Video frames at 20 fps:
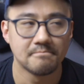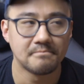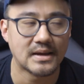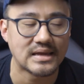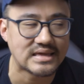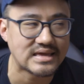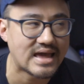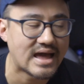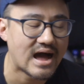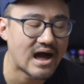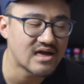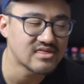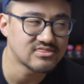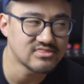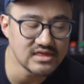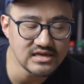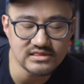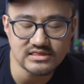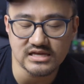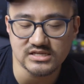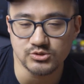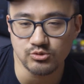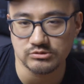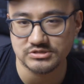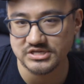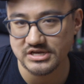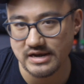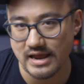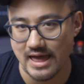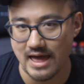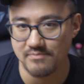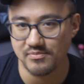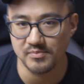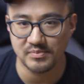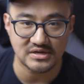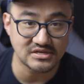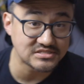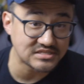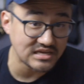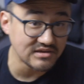But yeah, I think that's what's gonna happen,
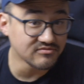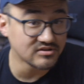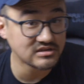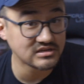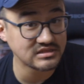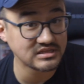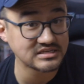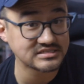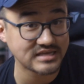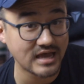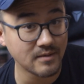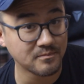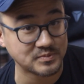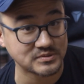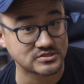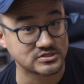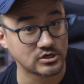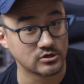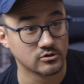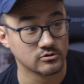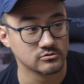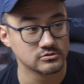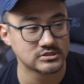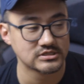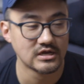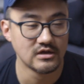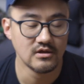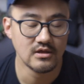because even in these episodes,